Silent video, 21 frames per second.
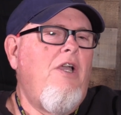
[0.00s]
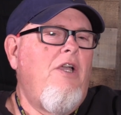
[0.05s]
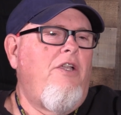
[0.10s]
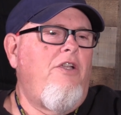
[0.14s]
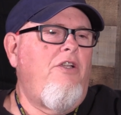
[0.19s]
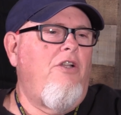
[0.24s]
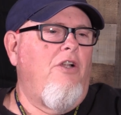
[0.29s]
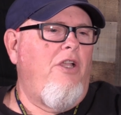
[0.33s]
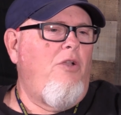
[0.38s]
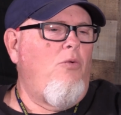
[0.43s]

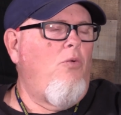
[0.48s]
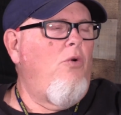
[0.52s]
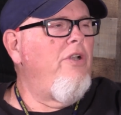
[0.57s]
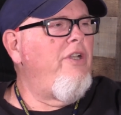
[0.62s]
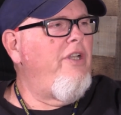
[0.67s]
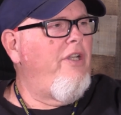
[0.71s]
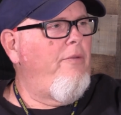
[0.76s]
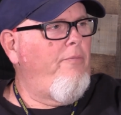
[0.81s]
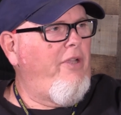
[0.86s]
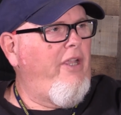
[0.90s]
he
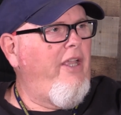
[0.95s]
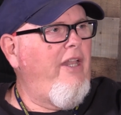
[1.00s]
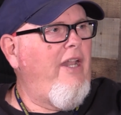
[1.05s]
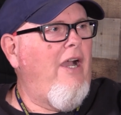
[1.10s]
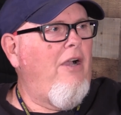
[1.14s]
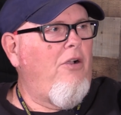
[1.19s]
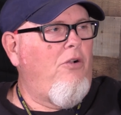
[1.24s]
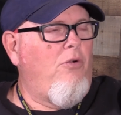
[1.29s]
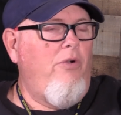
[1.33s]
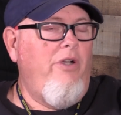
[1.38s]
wanted them to get
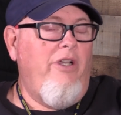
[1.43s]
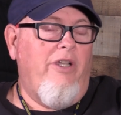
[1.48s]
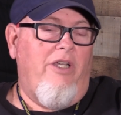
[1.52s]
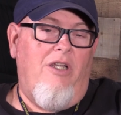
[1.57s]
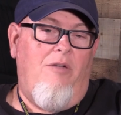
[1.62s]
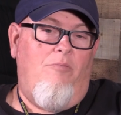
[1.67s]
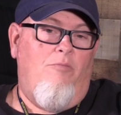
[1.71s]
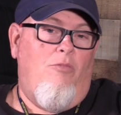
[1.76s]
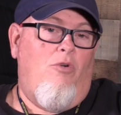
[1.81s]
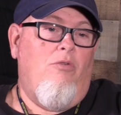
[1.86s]
out
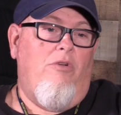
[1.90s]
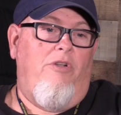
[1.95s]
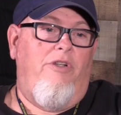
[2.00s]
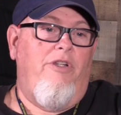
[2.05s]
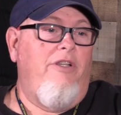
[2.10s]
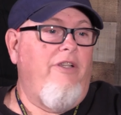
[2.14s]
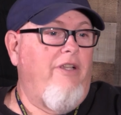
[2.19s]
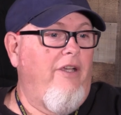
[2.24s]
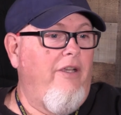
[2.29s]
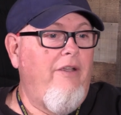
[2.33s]
quick, and boy,
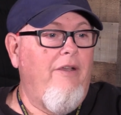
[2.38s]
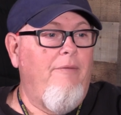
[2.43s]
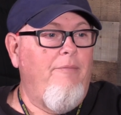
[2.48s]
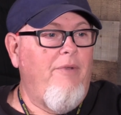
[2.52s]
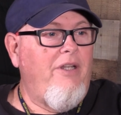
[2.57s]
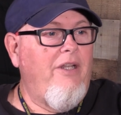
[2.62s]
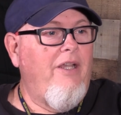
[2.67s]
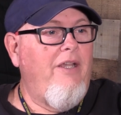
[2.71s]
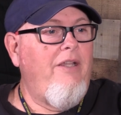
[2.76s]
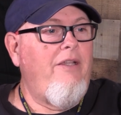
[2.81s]
did they.
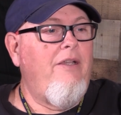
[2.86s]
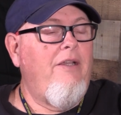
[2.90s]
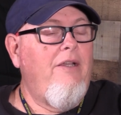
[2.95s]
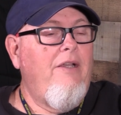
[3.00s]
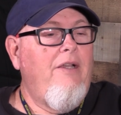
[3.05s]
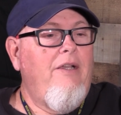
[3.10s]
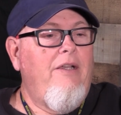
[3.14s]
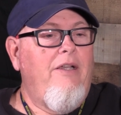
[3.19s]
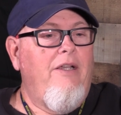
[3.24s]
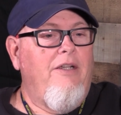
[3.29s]
They
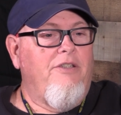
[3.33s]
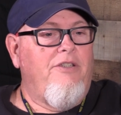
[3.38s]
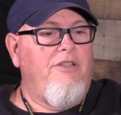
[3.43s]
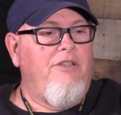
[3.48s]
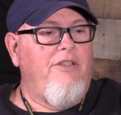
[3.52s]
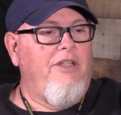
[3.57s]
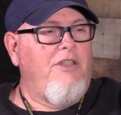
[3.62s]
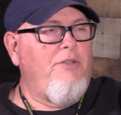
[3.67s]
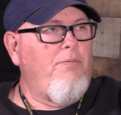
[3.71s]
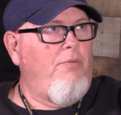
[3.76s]
had
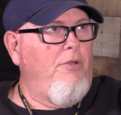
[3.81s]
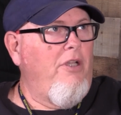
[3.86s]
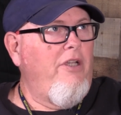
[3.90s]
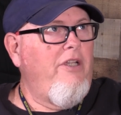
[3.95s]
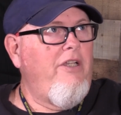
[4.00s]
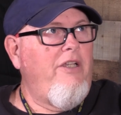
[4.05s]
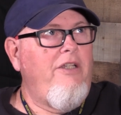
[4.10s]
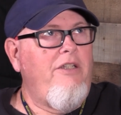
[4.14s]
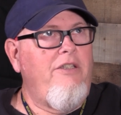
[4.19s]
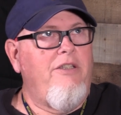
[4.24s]
6
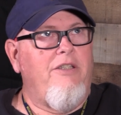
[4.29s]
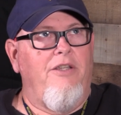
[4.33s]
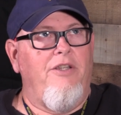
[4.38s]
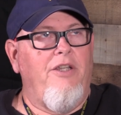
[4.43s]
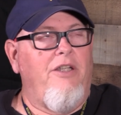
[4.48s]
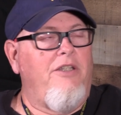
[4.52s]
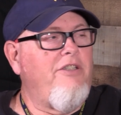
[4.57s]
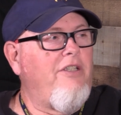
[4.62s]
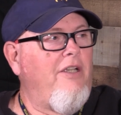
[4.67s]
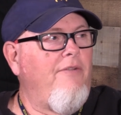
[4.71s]
plays, I
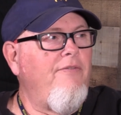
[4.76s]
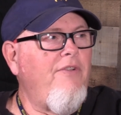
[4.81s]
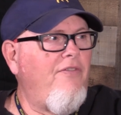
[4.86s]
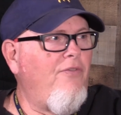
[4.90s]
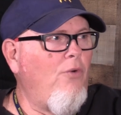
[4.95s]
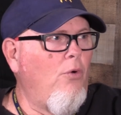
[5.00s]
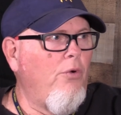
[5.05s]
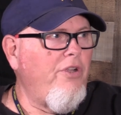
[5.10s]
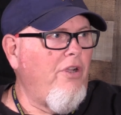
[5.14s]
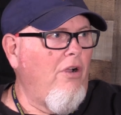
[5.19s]
think
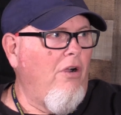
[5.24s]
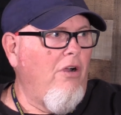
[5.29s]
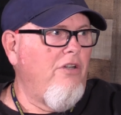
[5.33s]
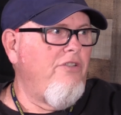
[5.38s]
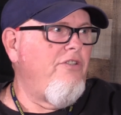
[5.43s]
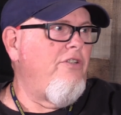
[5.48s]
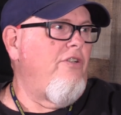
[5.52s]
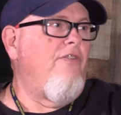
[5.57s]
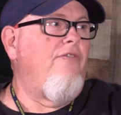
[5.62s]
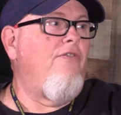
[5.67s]
74
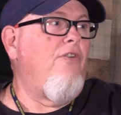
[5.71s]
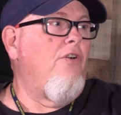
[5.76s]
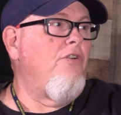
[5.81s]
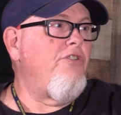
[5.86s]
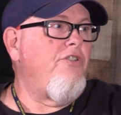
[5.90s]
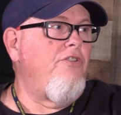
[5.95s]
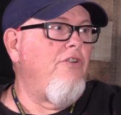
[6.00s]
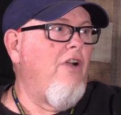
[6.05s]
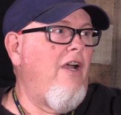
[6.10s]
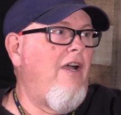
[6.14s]
yards on the
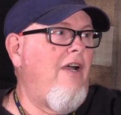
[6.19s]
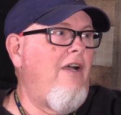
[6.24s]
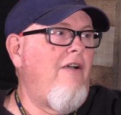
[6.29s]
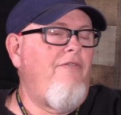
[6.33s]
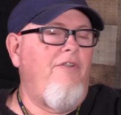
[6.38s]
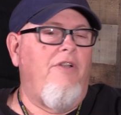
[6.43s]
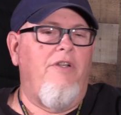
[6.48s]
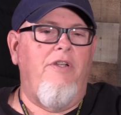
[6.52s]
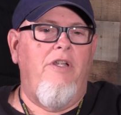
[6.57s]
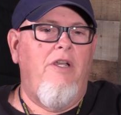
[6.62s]
first
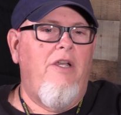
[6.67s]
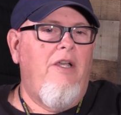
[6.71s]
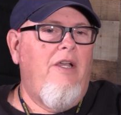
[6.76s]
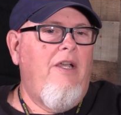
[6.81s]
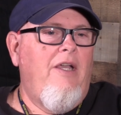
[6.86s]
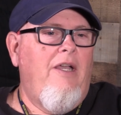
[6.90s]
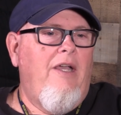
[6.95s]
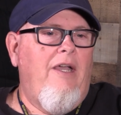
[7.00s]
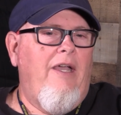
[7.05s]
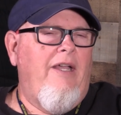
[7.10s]
drive,
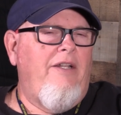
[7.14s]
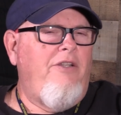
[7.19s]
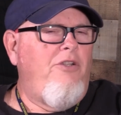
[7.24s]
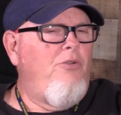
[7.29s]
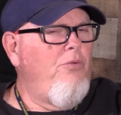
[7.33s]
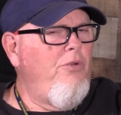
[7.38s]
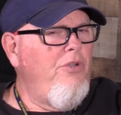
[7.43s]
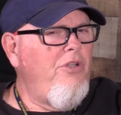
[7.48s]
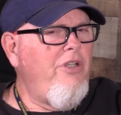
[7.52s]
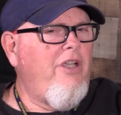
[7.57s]
and
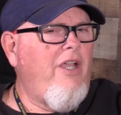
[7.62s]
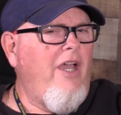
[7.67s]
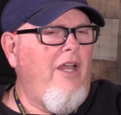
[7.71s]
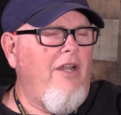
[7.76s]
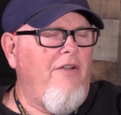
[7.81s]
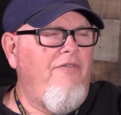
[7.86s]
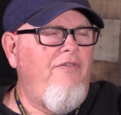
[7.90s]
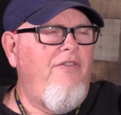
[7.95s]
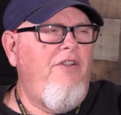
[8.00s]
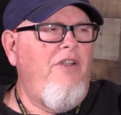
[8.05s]
you really got
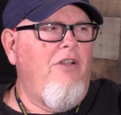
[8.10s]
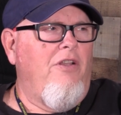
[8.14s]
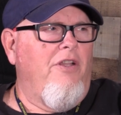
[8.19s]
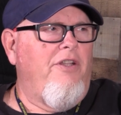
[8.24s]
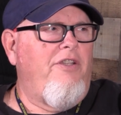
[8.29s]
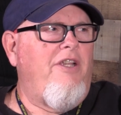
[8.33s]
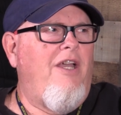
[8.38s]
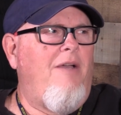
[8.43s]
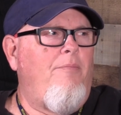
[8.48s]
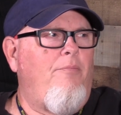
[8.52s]
to feel
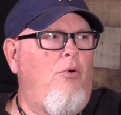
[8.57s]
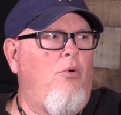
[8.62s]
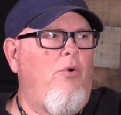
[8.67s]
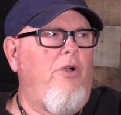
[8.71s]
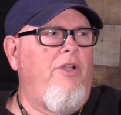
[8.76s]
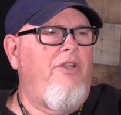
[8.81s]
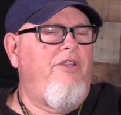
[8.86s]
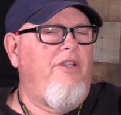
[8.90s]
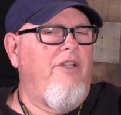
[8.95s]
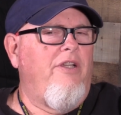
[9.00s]
at that
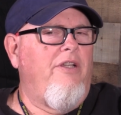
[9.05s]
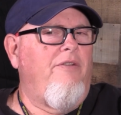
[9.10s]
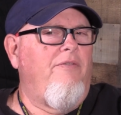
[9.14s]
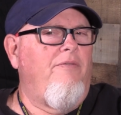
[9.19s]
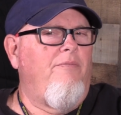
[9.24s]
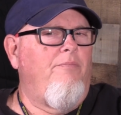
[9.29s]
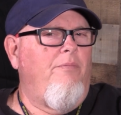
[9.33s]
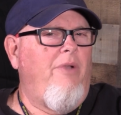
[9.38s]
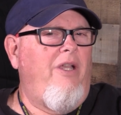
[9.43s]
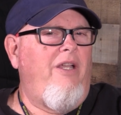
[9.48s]
point
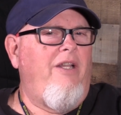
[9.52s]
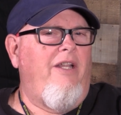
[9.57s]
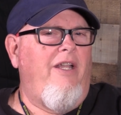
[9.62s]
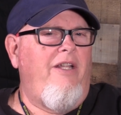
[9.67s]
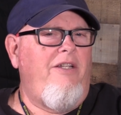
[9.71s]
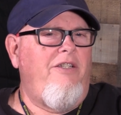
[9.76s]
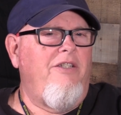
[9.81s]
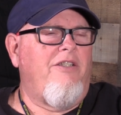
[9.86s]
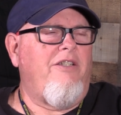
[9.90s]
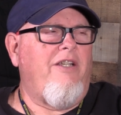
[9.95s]
that, man,
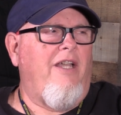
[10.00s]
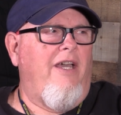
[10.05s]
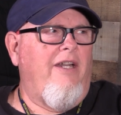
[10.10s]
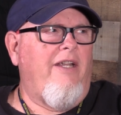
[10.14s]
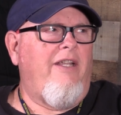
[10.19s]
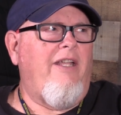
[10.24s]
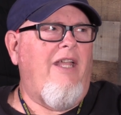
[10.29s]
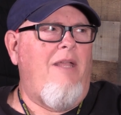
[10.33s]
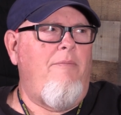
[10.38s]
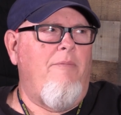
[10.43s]
they just
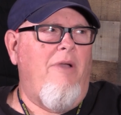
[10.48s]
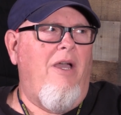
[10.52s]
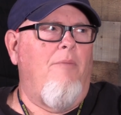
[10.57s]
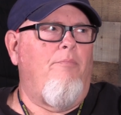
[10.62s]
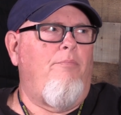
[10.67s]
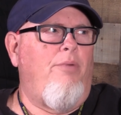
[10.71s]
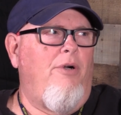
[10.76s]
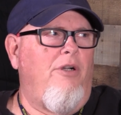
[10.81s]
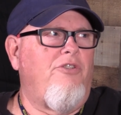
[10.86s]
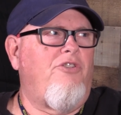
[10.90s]
kind of came
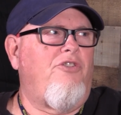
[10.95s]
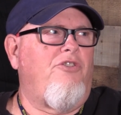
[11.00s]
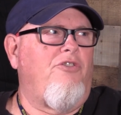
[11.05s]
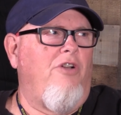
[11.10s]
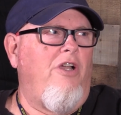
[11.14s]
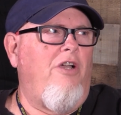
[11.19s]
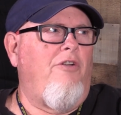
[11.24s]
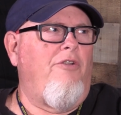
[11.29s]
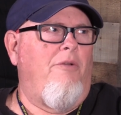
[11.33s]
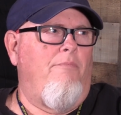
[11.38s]
out and punched
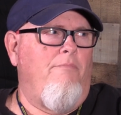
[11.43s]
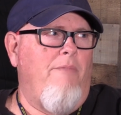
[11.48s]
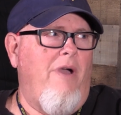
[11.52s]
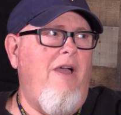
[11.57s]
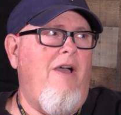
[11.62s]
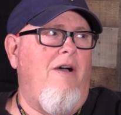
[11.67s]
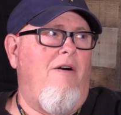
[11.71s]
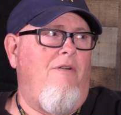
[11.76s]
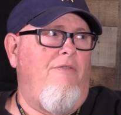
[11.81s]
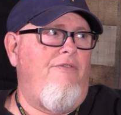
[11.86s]
Trail in the
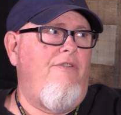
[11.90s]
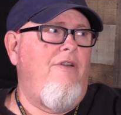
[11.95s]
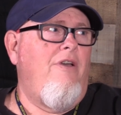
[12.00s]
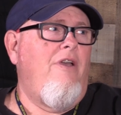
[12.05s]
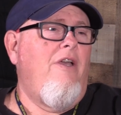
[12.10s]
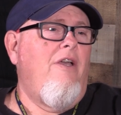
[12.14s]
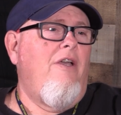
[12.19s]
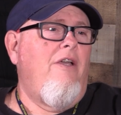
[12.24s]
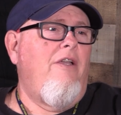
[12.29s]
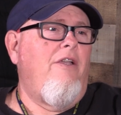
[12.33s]
mouth,
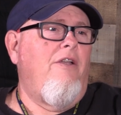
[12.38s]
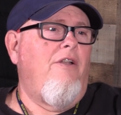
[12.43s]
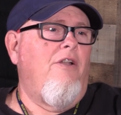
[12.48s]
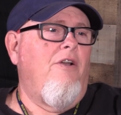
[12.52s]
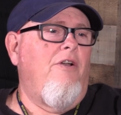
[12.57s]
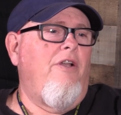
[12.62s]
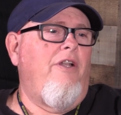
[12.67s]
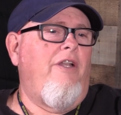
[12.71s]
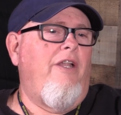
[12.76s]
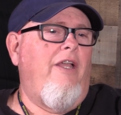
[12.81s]
and
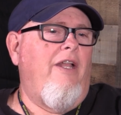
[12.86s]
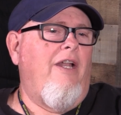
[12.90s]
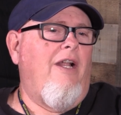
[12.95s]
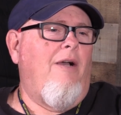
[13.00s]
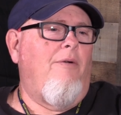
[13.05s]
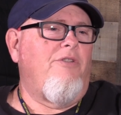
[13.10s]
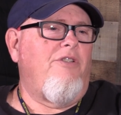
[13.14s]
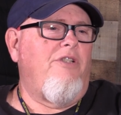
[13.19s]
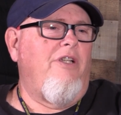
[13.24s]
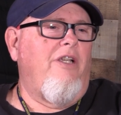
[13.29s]

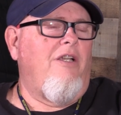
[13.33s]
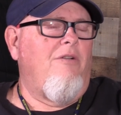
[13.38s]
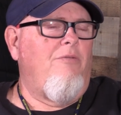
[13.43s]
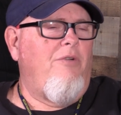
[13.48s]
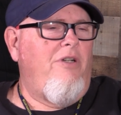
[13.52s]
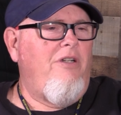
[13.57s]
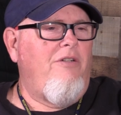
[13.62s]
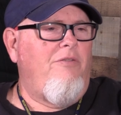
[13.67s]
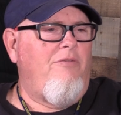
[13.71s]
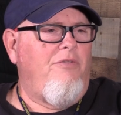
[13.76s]
I was thinking,
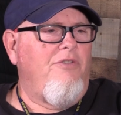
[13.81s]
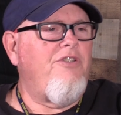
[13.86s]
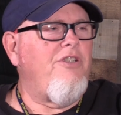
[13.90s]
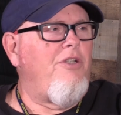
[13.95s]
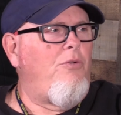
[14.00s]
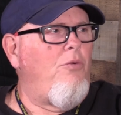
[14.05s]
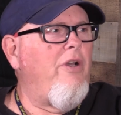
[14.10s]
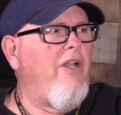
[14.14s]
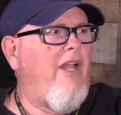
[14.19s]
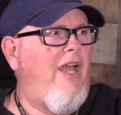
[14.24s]
well, we'll
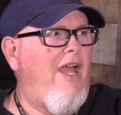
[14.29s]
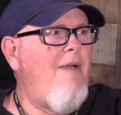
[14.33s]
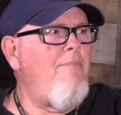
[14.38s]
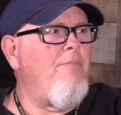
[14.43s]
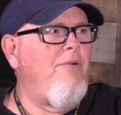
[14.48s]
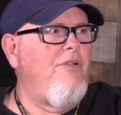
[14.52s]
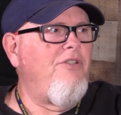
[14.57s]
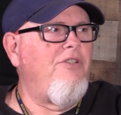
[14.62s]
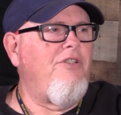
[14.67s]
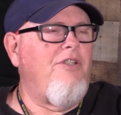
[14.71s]
see what
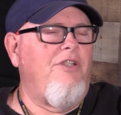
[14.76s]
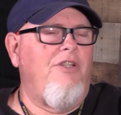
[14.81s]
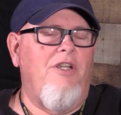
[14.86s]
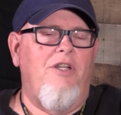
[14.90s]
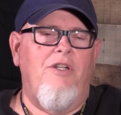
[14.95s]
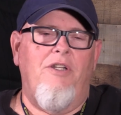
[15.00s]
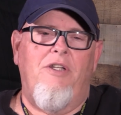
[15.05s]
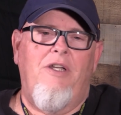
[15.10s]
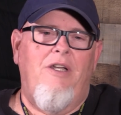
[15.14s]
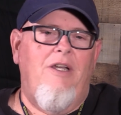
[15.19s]
happens. And
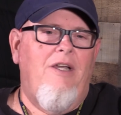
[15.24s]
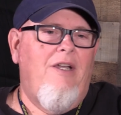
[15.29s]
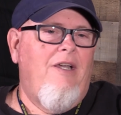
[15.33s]
then,